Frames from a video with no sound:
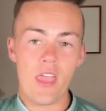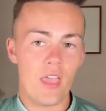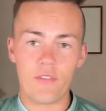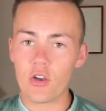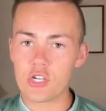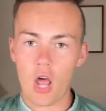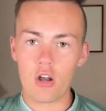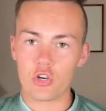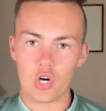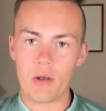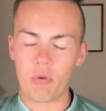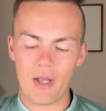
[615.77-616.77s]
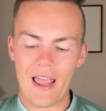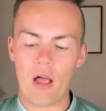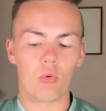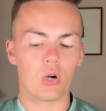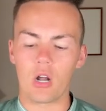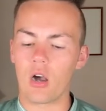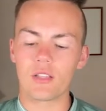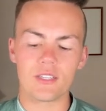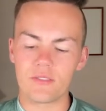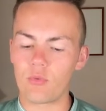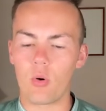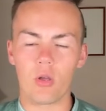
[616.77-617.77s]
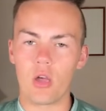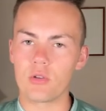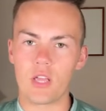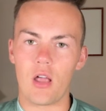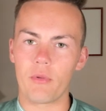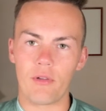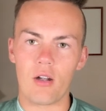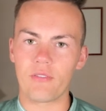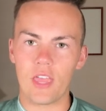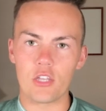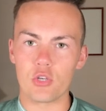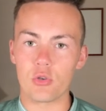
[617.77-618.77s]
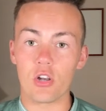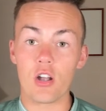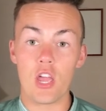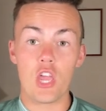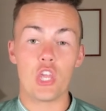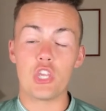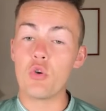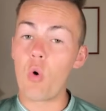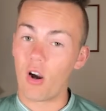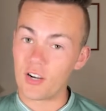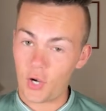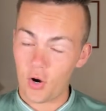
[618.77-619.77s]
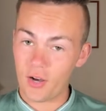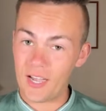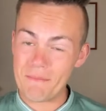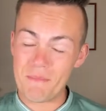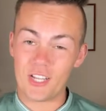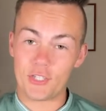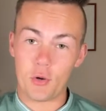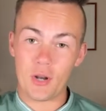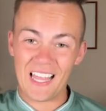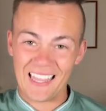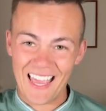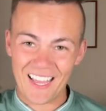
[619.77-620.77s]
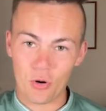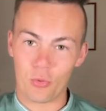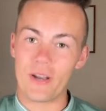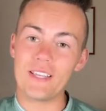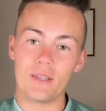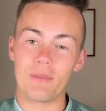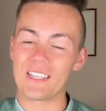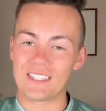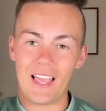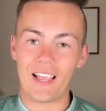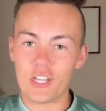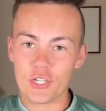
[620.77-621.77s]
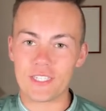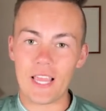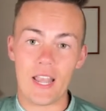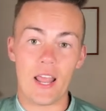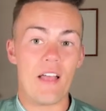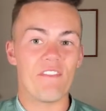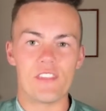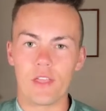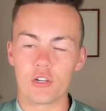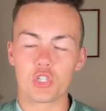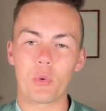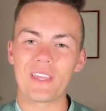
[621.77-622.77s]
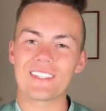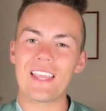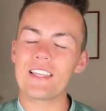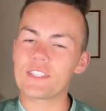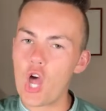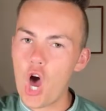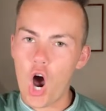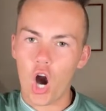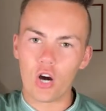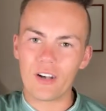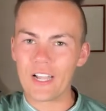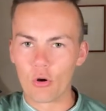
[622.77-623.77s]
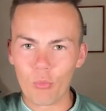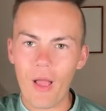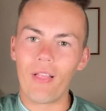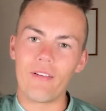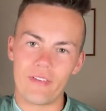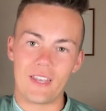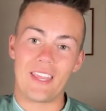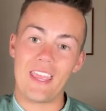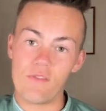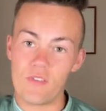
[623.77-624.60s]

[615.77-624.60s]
If you're Donald Trump right now, regardless of what goes on with RFK Jr., you are targeting Minnesota like crazy because, like I just said, the other swing states are irrelevant if